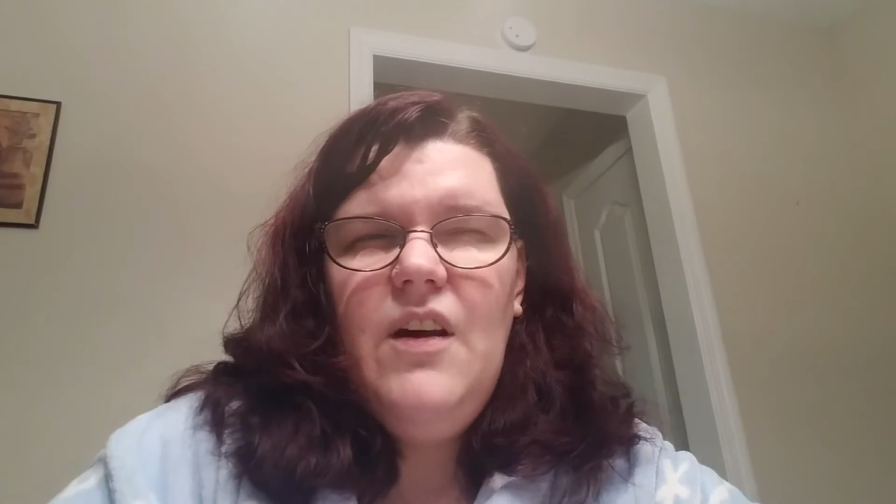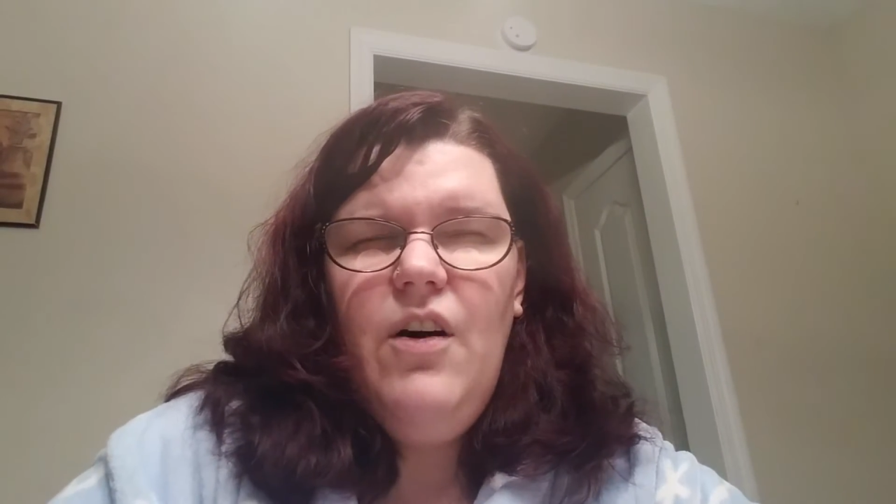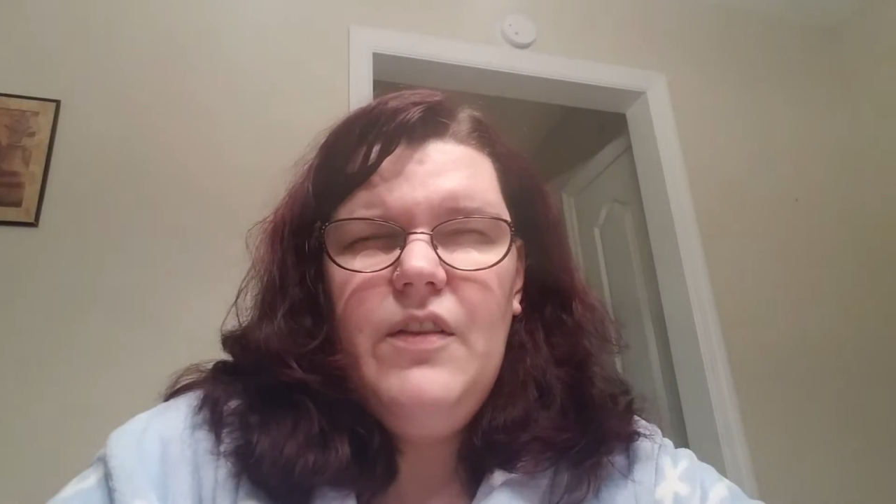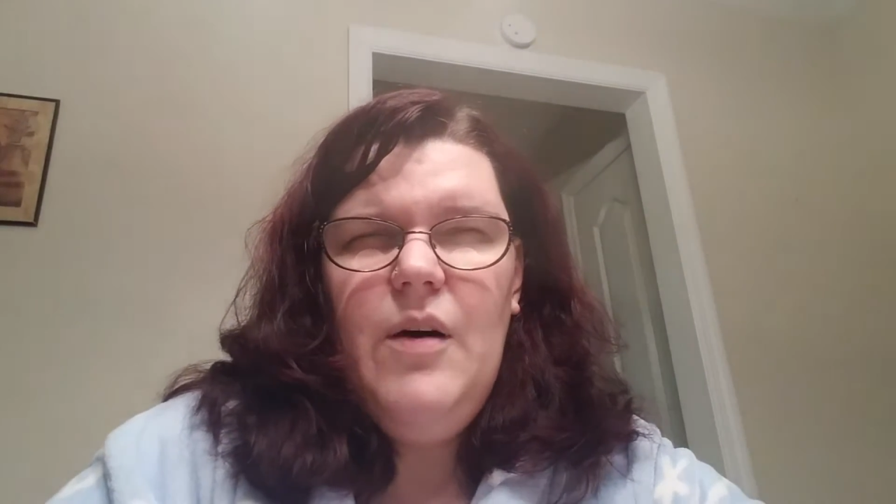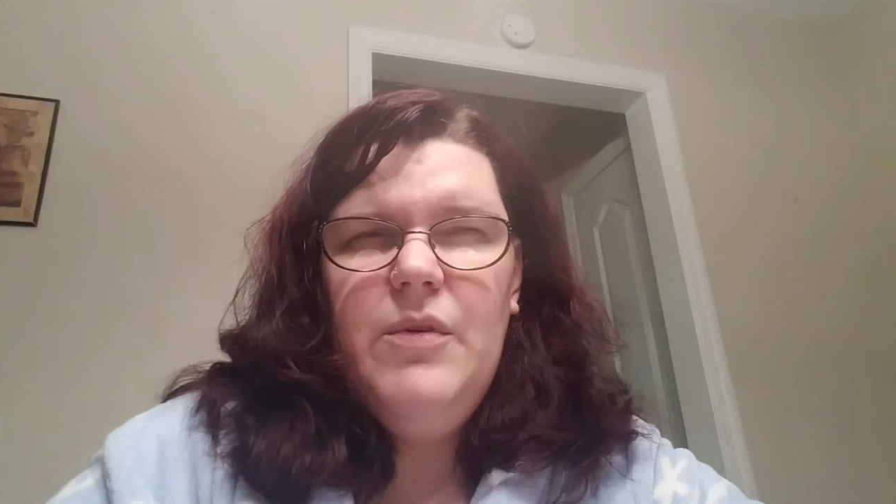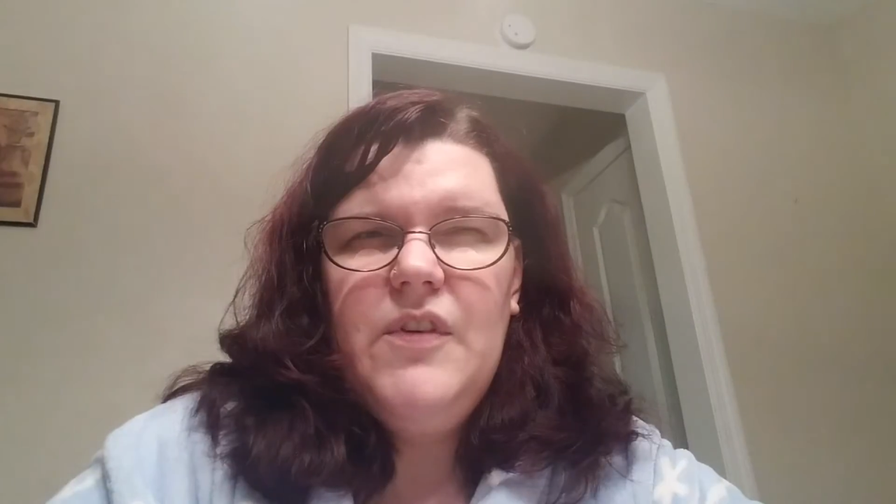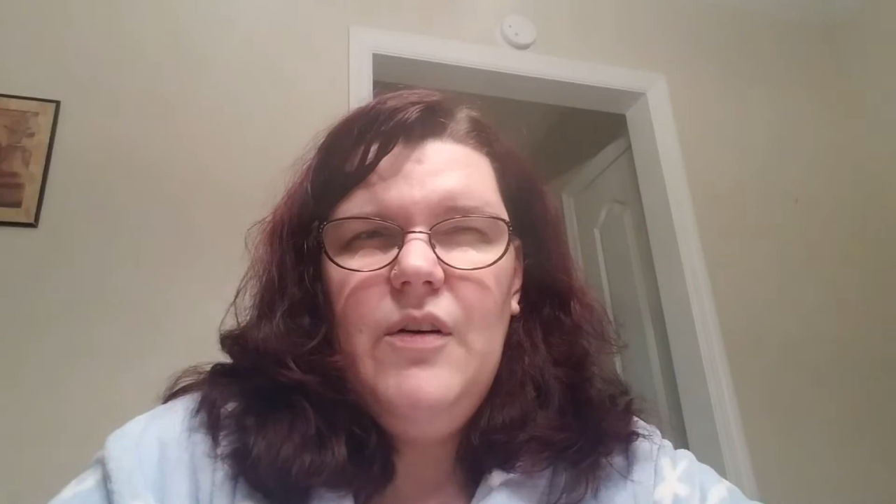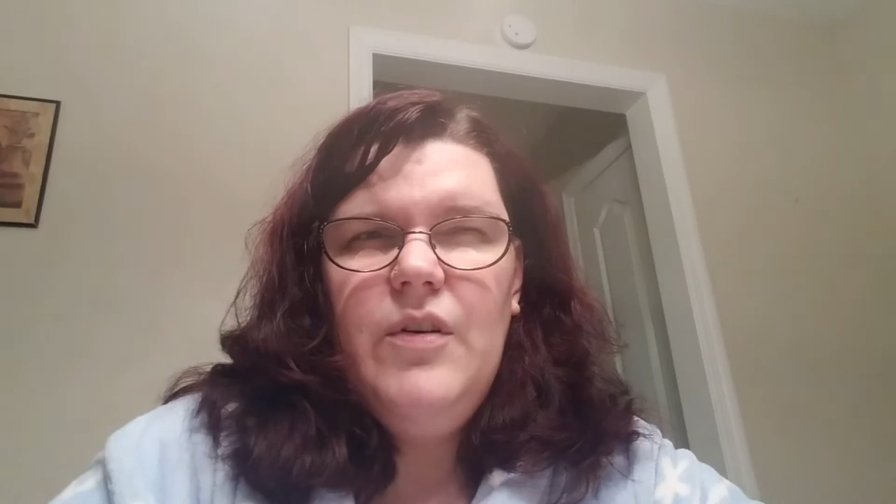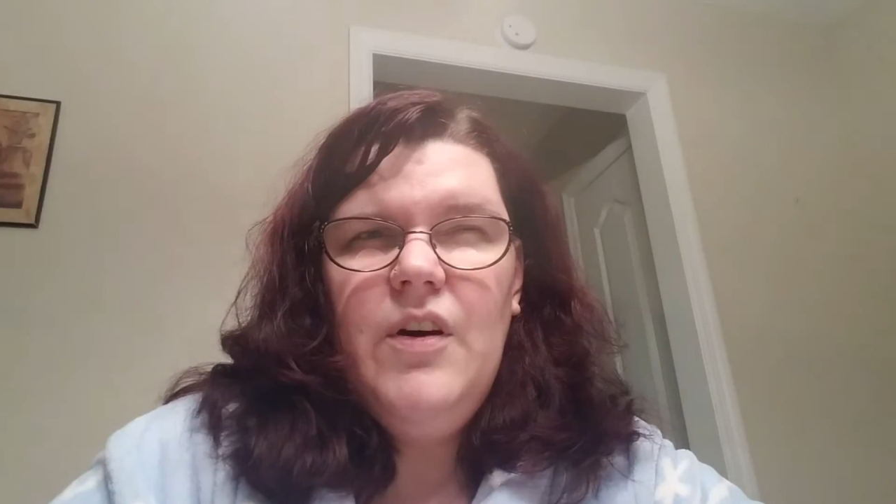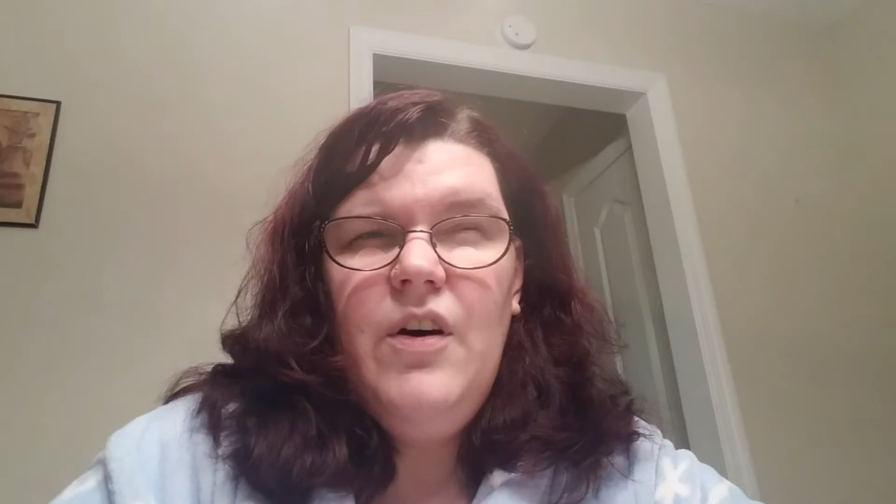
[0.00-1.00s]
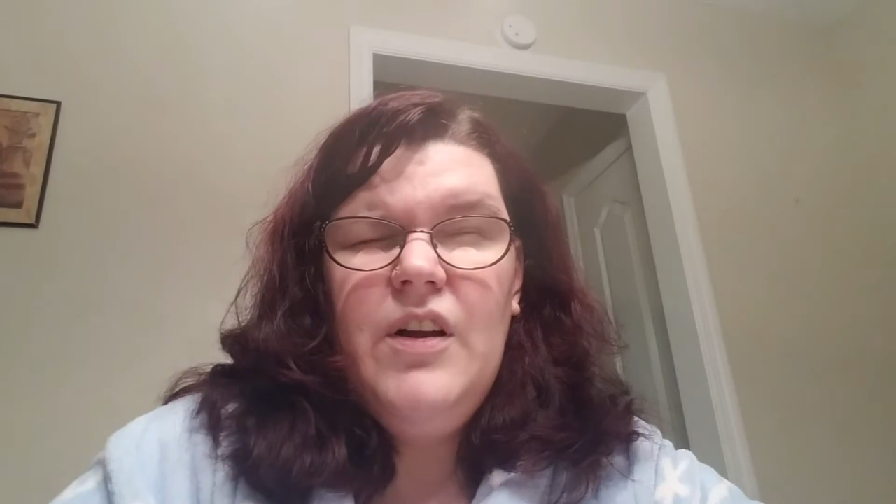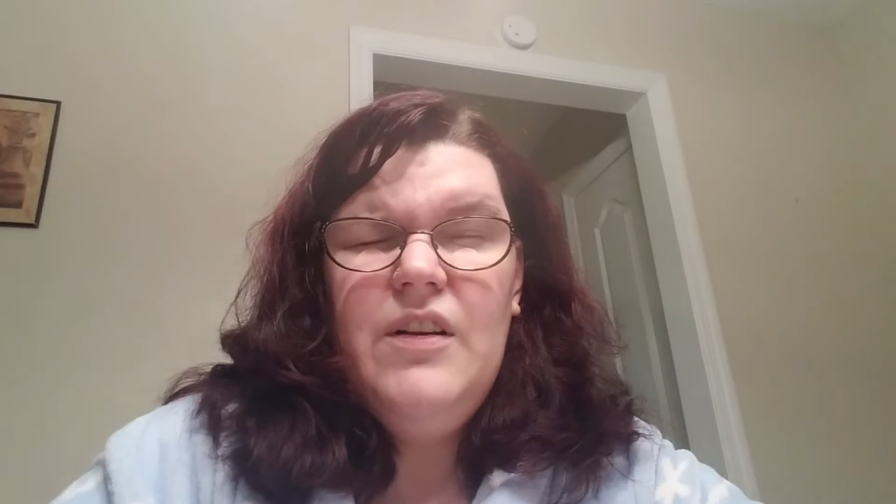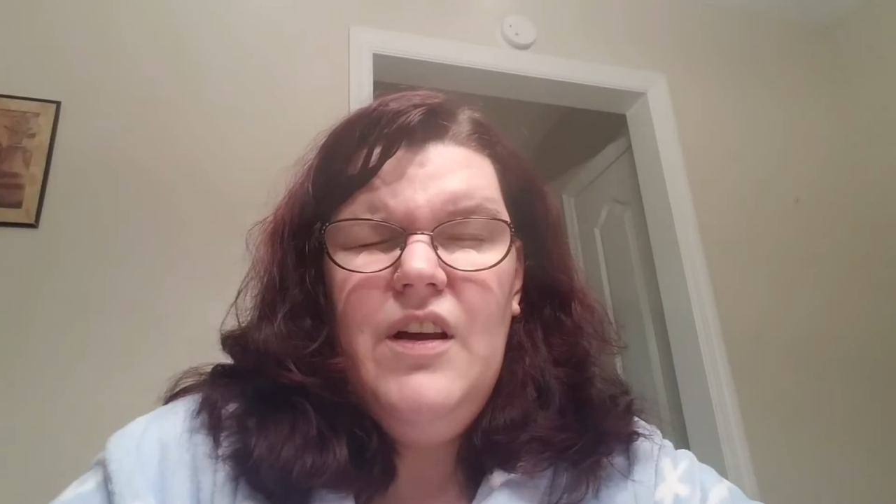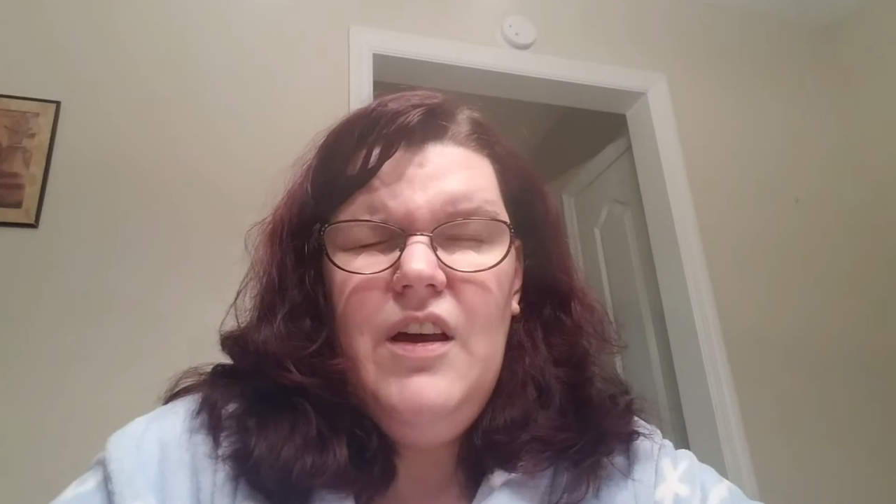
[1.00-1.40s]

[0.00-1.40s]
all that was going on.